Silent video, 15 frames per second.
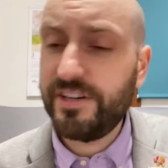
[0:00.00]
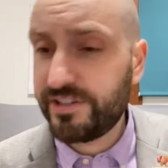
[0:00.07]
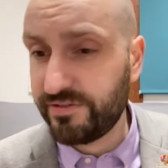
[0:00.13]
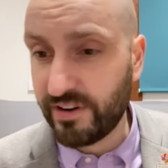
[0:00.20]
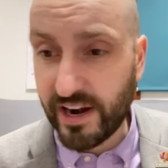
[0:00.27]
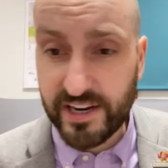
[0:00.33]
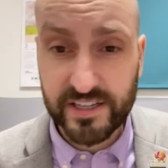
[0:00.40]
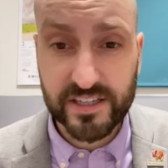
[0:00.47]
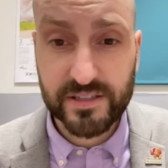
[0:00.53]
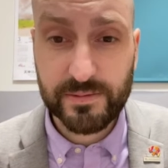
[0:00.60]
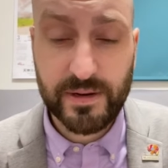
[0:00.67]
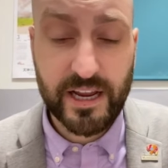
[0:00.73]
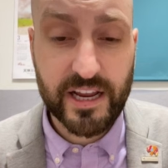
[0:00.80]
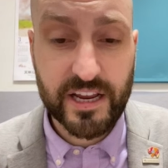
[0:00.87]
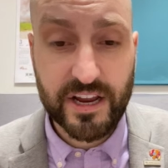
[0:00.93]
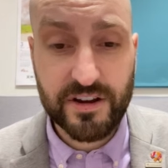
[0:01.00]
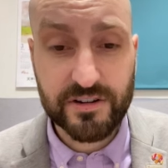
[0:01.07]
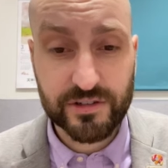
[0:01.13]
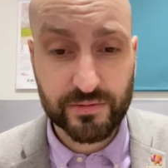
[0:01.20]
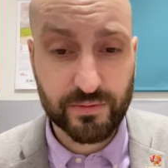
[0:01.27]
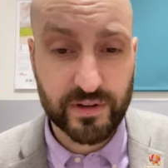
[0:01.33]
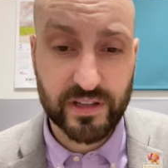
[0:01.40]
phrases being
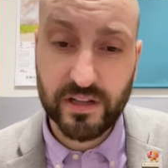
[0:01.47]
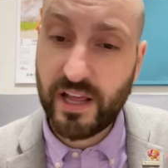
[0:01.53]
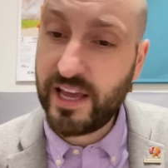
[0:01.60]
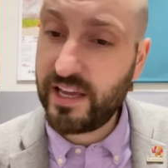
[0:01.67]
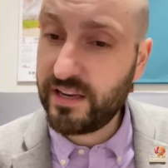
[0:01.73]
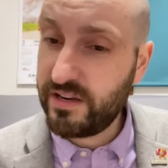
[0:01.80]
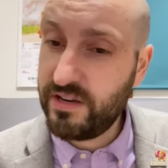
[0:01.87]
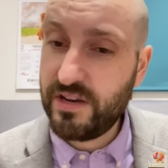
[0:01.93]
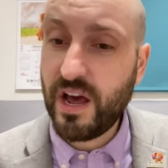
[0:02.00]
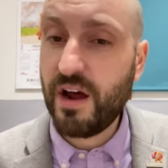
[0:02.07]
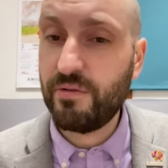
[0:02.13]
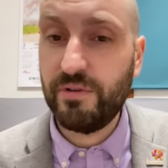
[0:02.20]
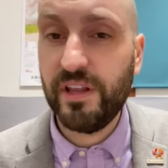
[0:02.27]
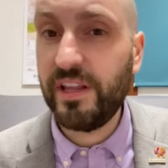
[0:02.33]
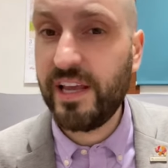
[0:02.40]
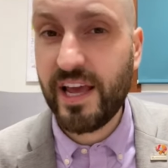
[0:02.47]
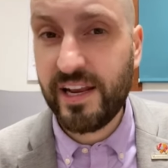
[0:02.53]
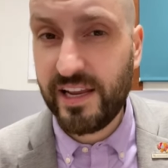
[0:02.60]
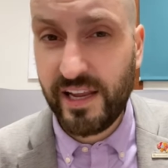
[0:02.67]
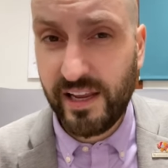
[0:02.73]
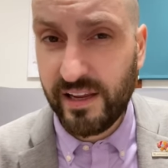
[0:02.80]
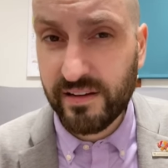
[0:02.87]
used with, like, not really
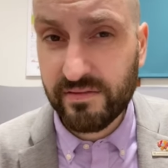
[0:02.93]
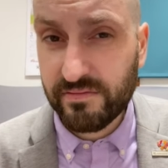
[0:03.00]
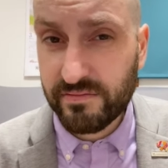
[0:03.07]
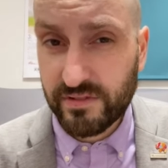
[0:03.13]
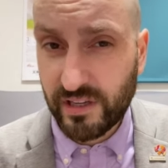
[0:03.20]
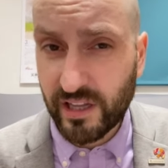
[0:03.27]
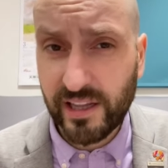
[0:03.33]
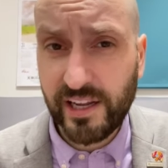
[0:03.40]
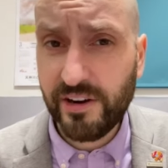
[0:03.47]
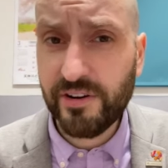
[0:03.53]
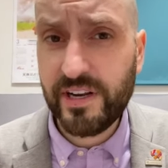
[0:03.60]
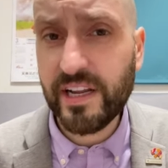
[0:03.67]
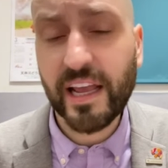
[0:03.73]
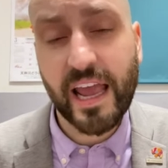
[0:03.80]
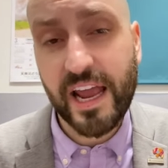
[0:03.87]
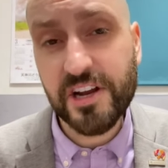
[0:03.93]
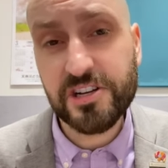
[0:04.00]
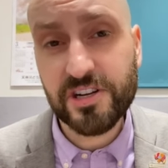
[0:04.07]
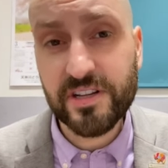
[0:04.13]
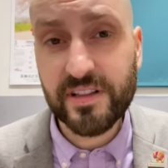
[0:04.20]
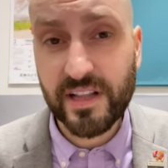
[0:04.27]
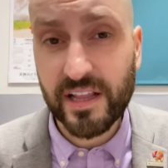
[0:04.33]
any clear
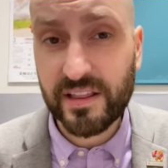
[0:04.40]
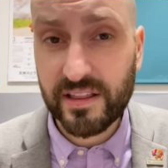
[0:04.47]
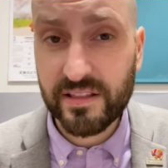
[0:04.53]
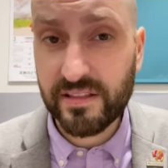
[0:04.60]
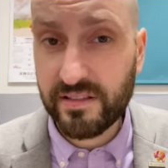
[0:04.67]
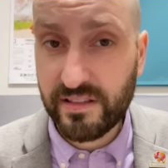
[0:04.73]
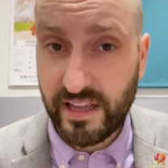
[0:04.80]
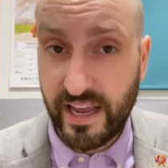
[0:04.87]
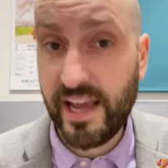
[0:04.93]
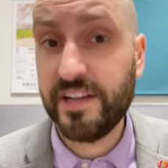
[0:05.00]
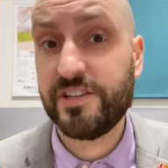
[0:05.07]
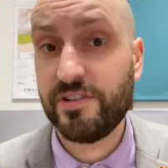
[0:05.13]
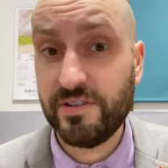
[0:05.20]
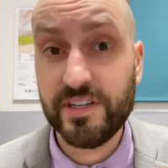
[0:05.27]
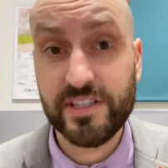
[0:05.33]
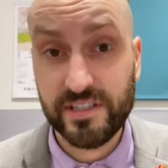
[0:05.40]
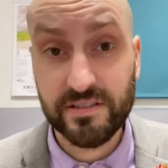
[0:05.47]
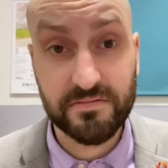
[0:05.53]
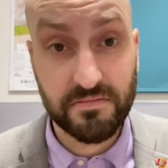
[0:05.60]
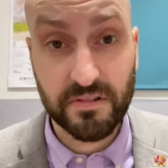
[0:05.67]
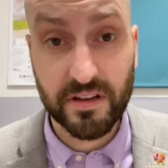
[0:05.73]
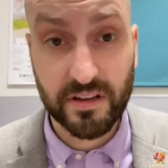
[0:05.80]
indication that the answer is
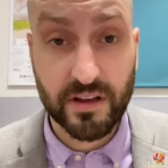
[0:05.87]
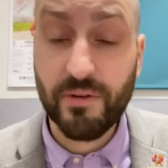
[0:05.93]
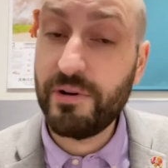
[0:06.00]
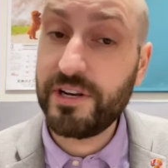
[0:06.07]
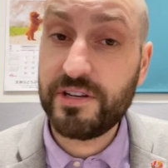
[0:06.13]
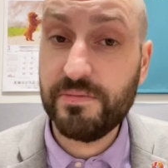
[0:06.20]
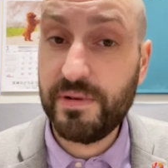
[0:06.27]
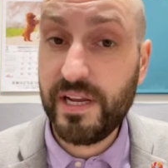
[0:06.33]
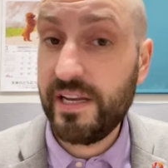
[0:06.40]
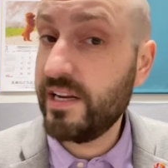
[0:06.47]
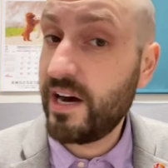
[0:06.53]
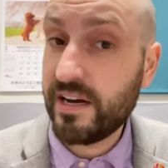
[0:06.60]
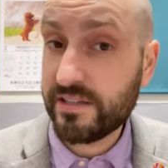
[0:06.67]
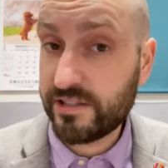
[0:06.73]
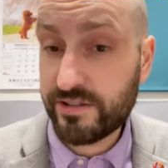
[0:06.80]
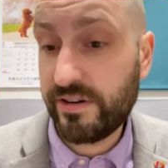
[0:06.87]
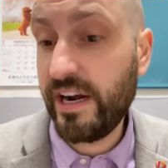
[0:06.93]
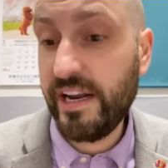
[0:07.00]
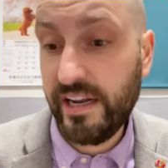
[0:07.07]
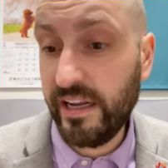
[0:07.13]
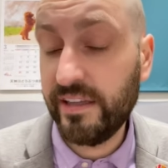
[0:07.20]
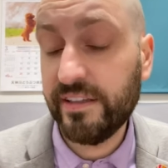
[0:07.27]
going to be not
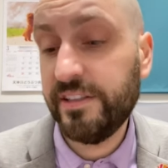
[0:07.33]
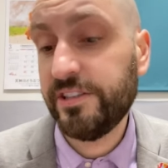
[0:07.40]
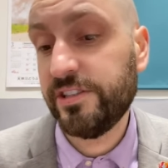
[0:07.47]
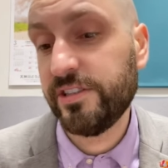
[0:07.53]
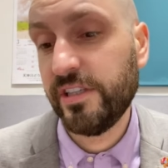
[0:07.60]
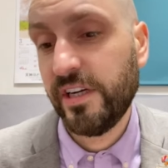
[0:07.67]
straight English.